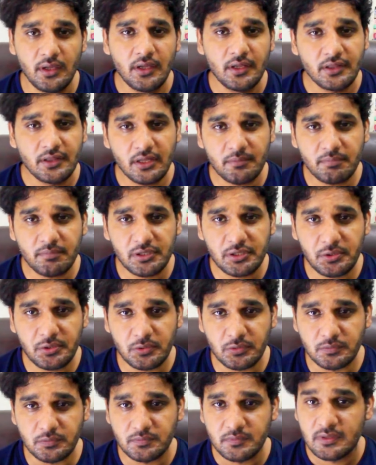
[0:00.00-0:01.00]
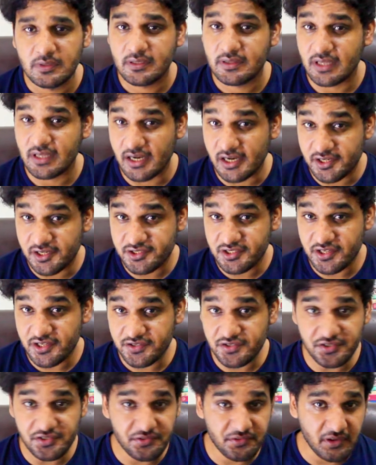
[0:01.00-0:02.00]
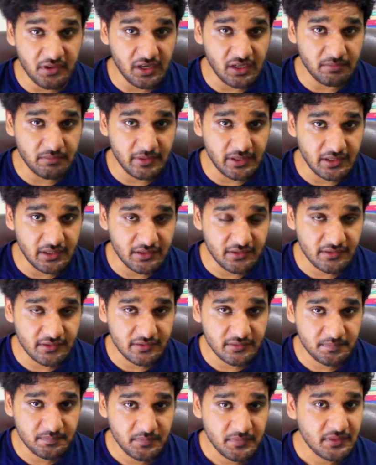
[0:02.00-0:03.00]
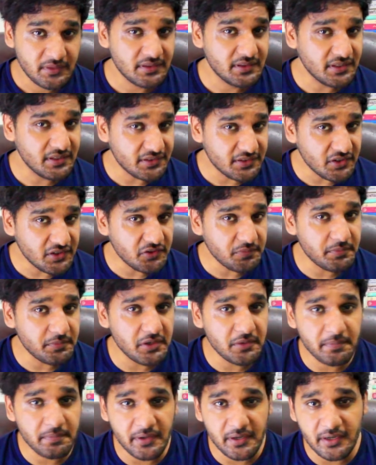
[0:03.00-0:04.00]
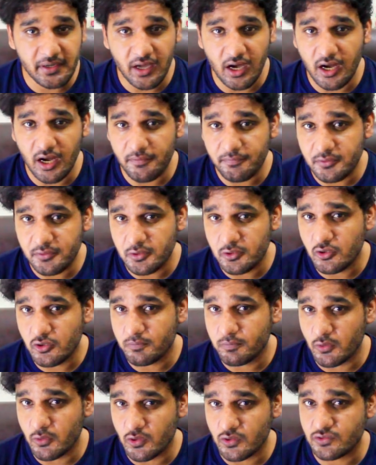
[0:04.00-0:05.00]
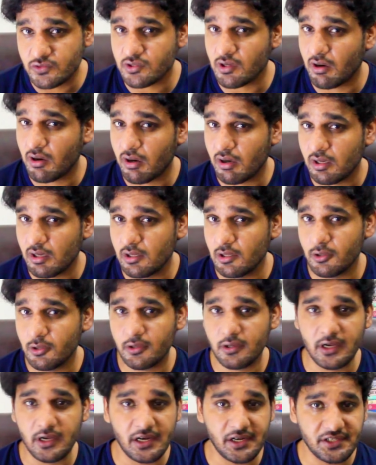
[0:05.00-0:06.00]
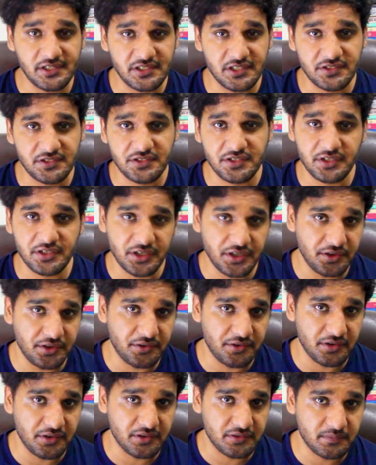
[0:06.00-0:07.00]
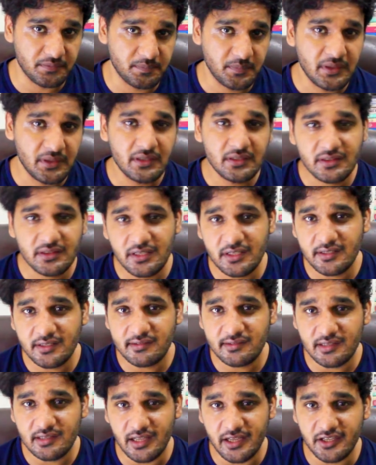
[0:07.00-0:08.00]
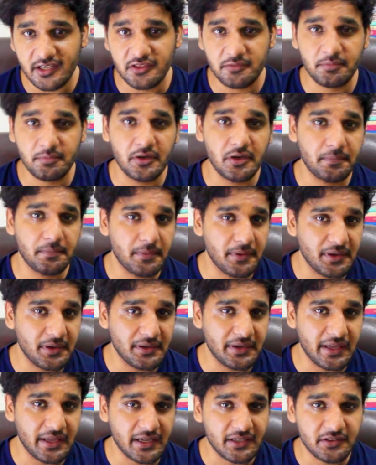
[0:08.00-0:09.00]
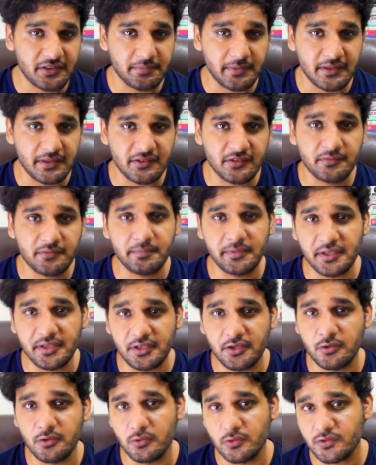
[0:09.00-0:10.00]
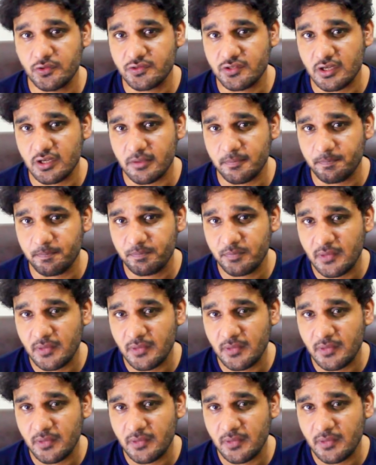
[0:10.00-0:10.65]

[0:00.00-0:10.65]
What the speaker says: Number 2. The adjusted trial balance. This is prepared after you post all your adjusting entries. Things like prepaid expense being used up,